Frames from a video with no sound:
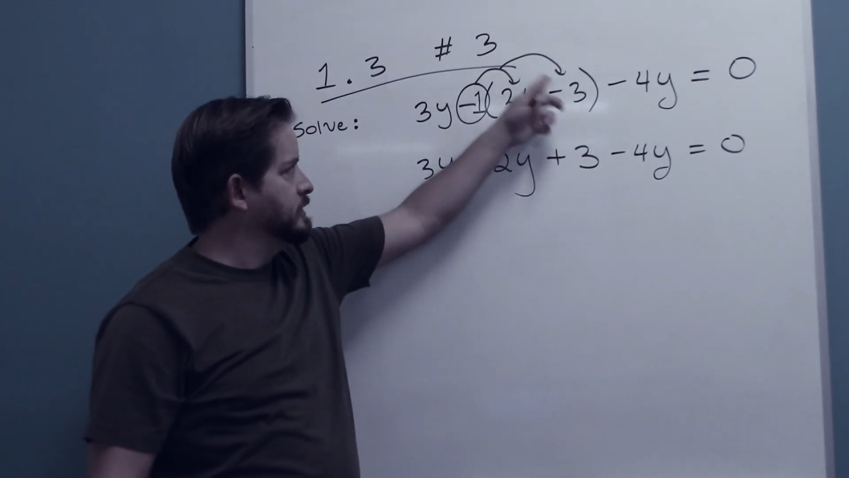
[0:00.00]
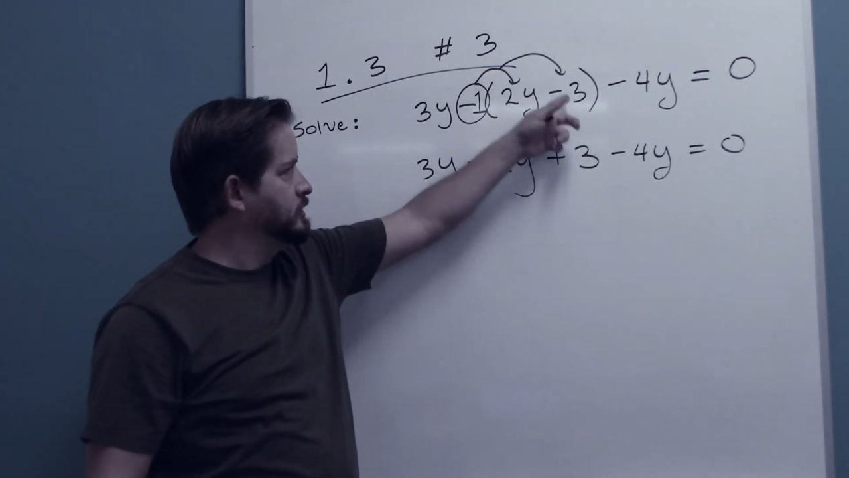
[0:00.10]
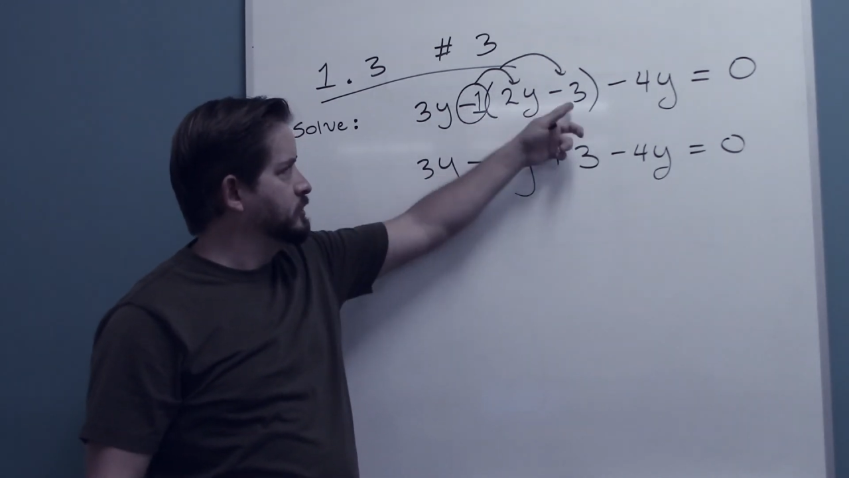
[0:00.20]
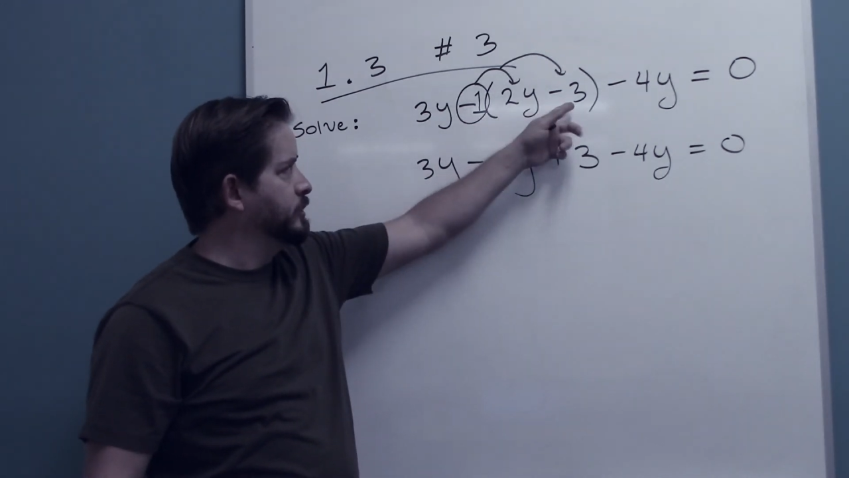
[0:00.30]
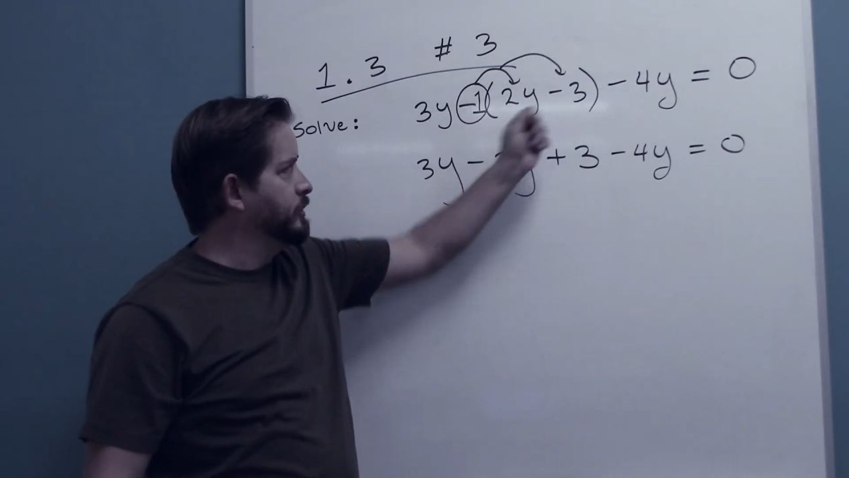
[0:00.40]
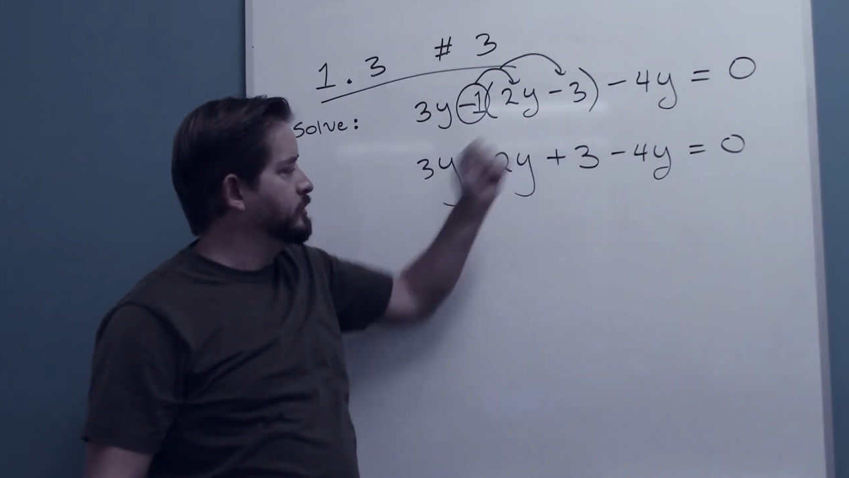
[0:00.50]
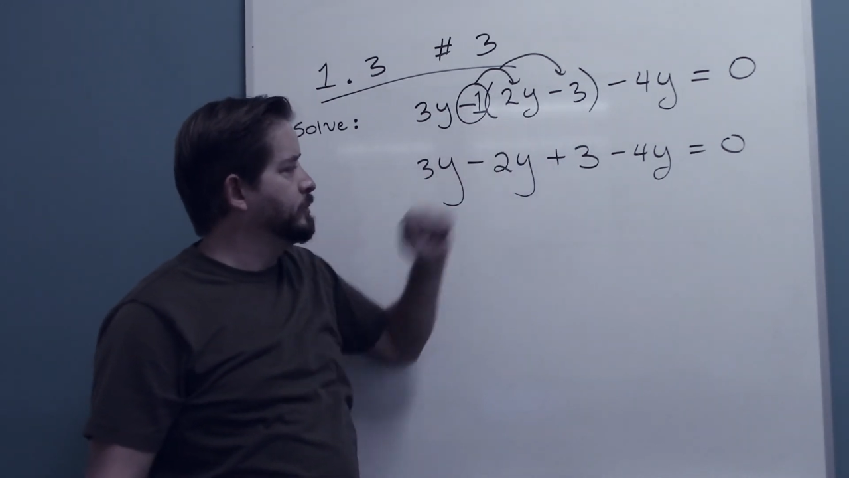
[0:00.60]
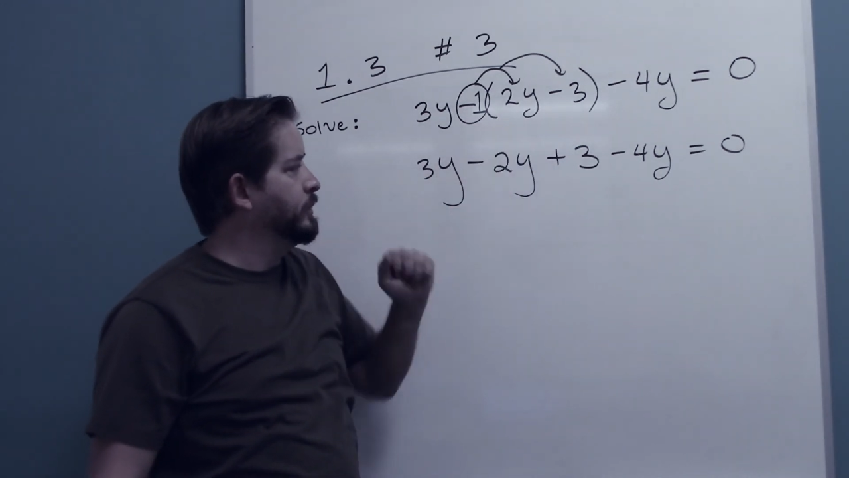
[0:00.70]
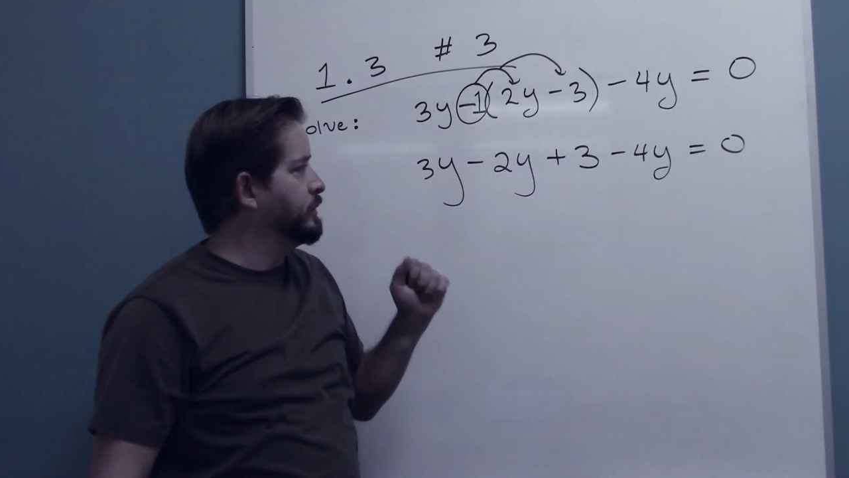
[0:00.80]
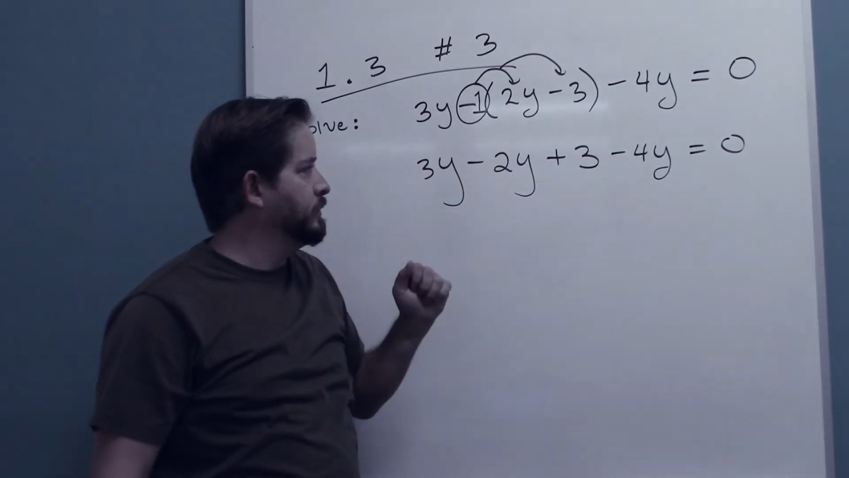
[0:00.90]
distribute to
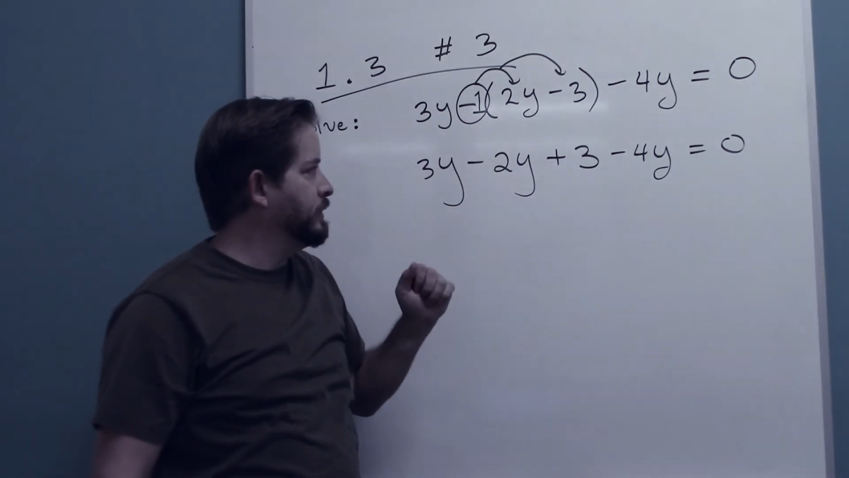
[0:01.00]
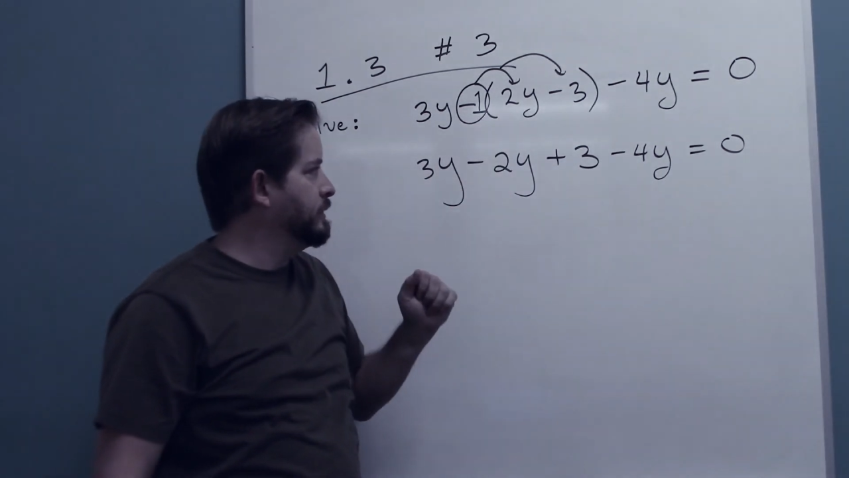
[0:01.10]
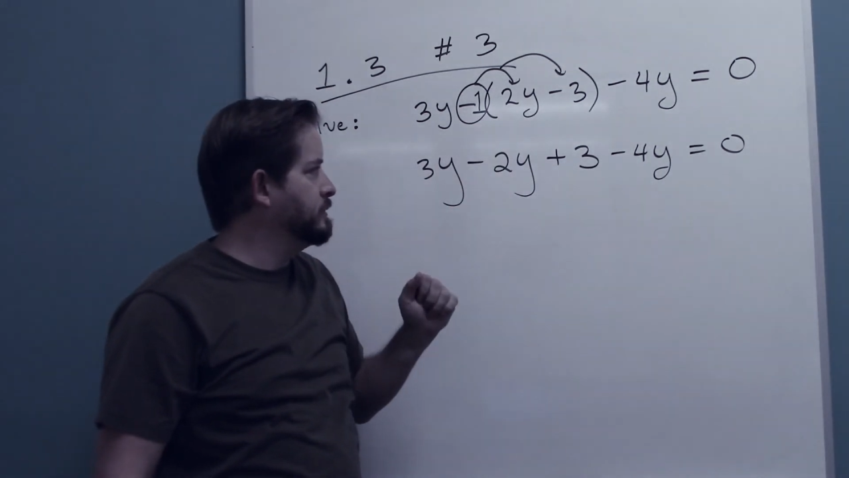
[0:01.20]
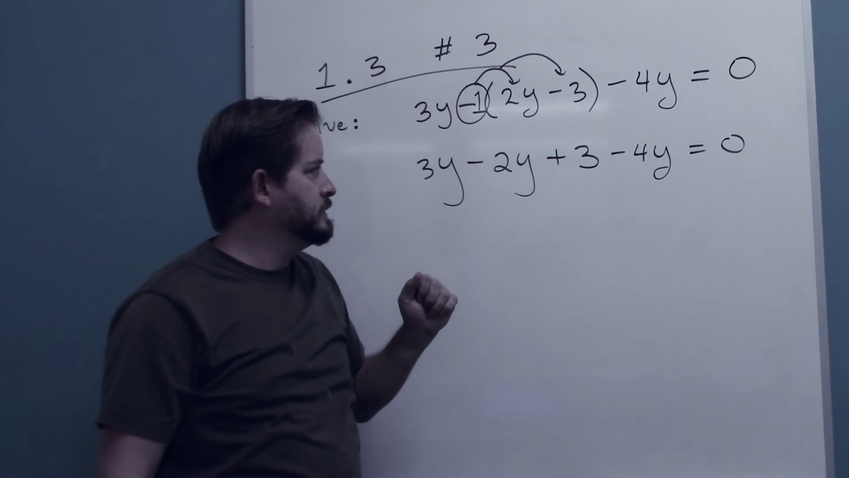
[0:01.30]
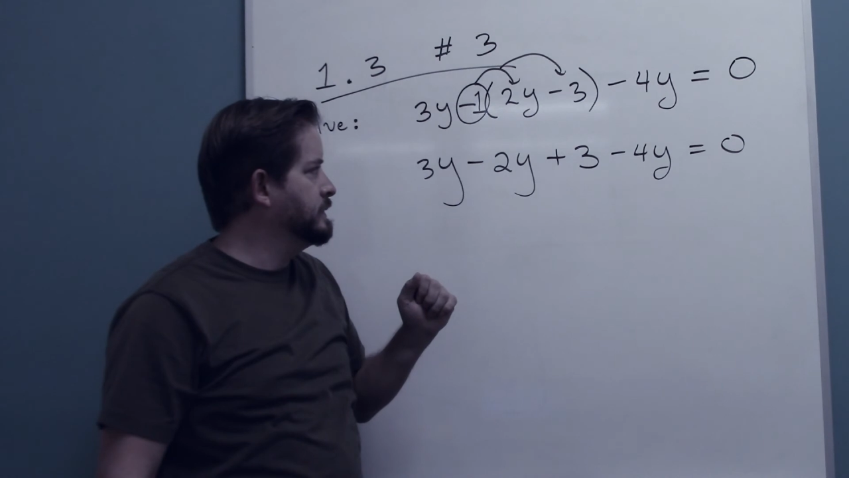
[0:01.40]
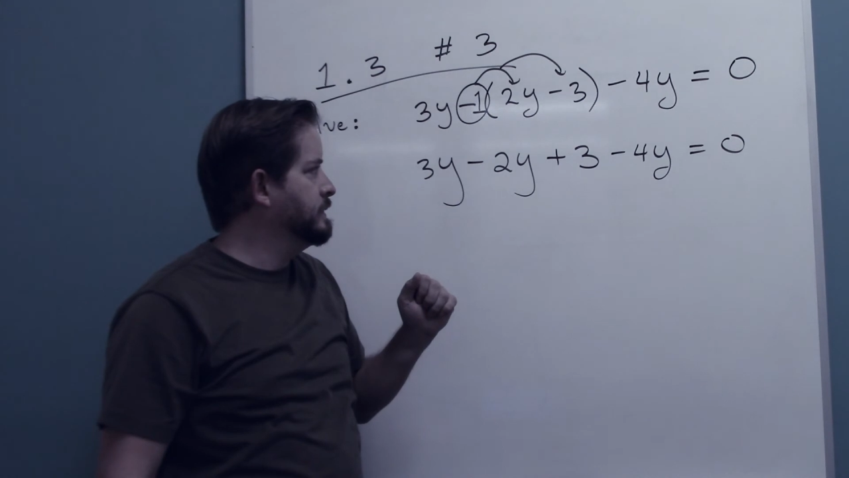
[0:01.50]
both of those.